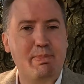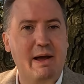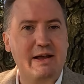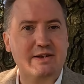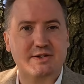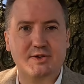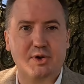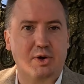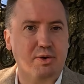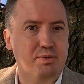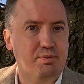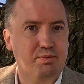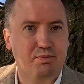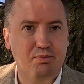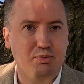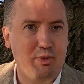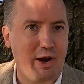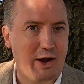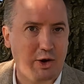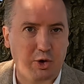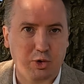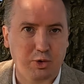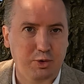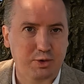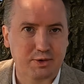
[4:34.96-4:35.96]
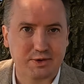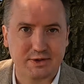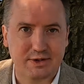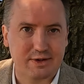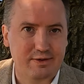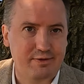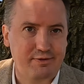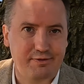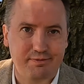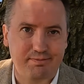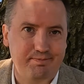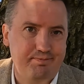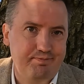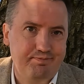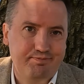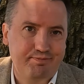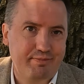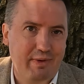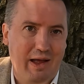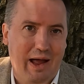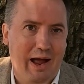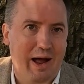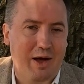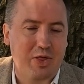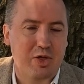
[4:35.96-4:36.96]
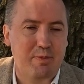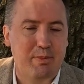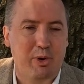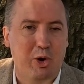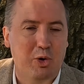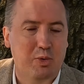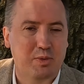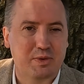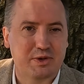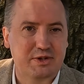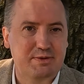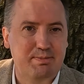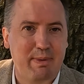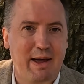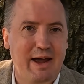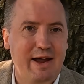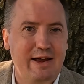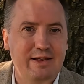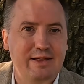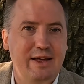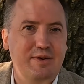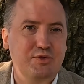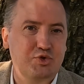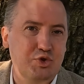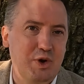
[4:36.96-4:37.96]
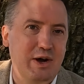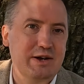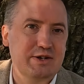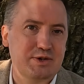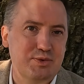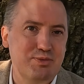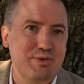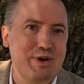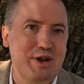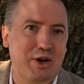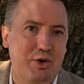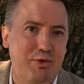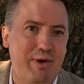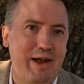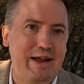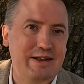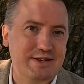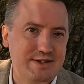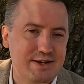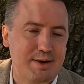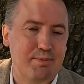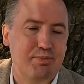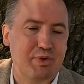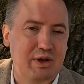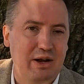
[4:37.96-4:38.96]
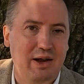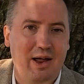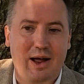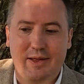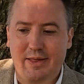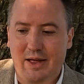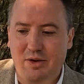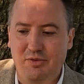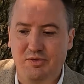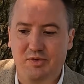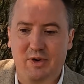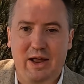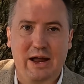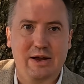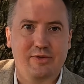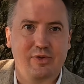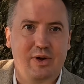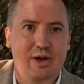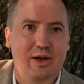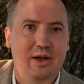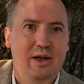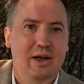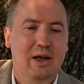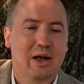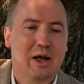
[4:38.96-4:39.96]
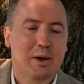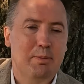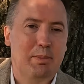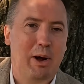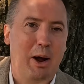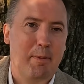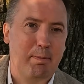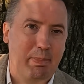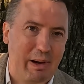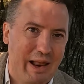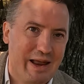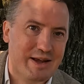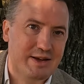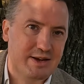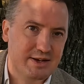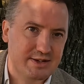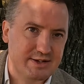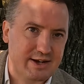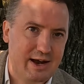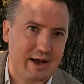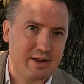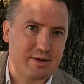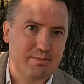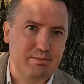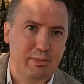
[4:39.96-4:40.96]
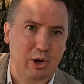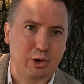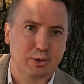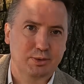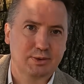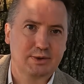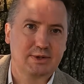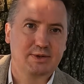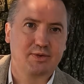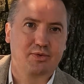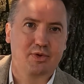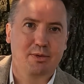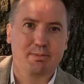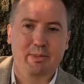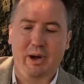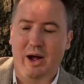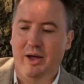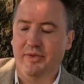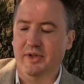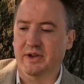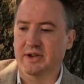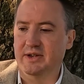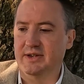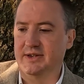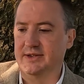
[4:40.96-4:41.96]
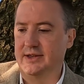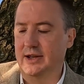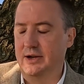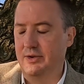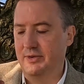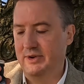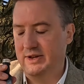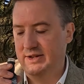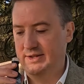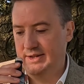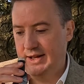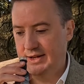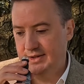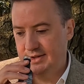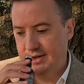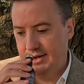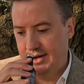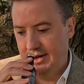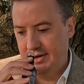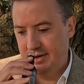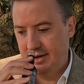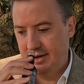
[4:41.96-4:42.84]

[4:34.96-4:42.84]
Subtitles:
and based on records of how the malt was made, they've tried to recreate something like that flavour by blending together malts from other distilleries. That's the